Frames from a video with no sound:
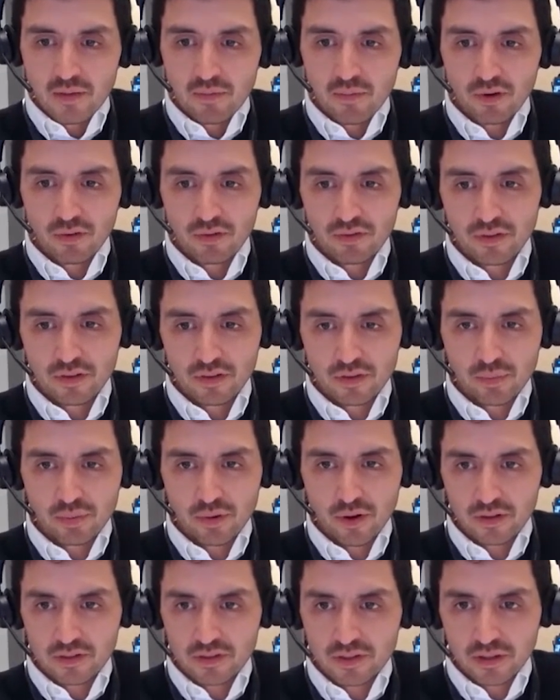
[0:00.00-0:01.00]
both the
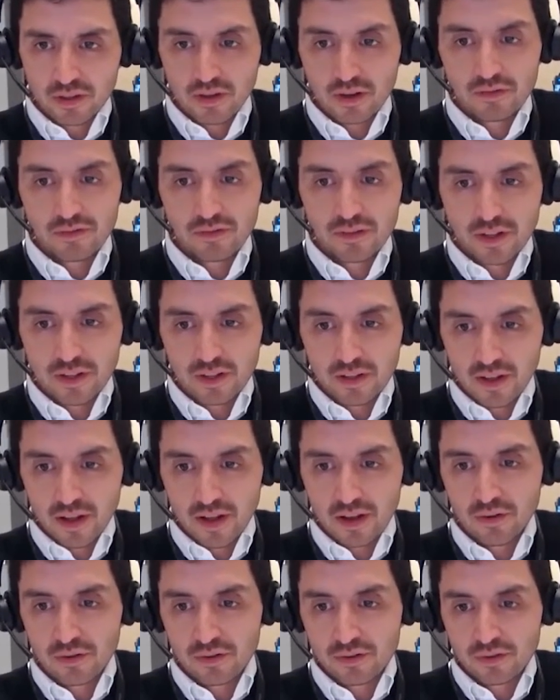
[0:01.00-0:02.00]
proxy conflict
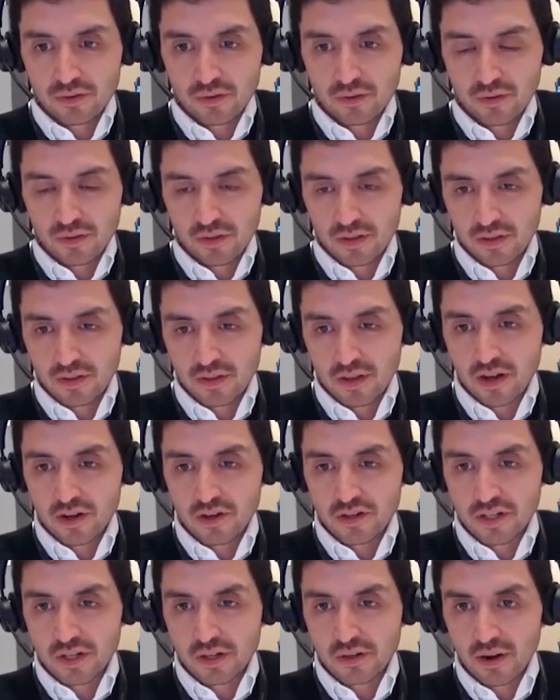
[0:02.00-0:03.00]
and also the
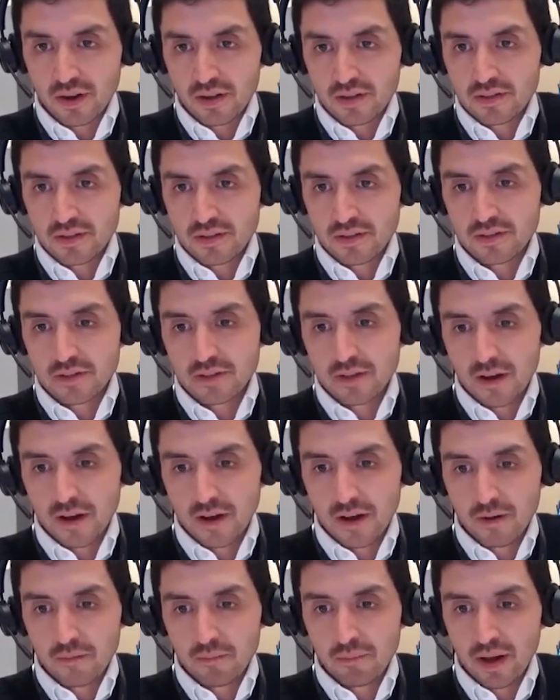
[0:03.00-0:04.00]
energy crisis
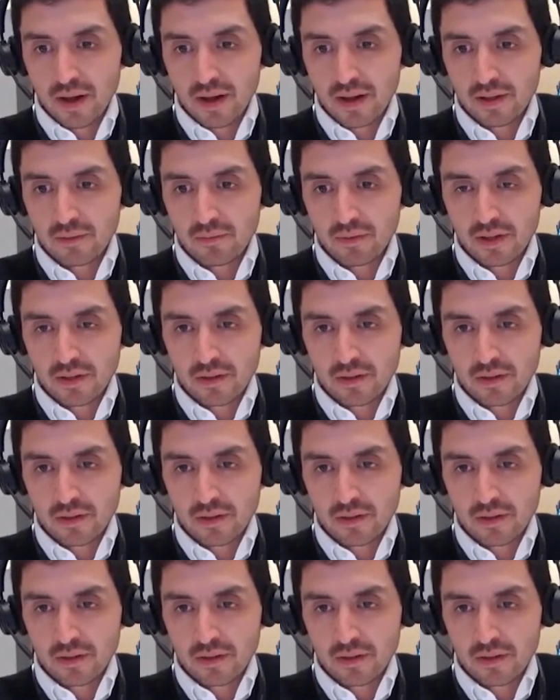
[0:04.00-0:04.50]
by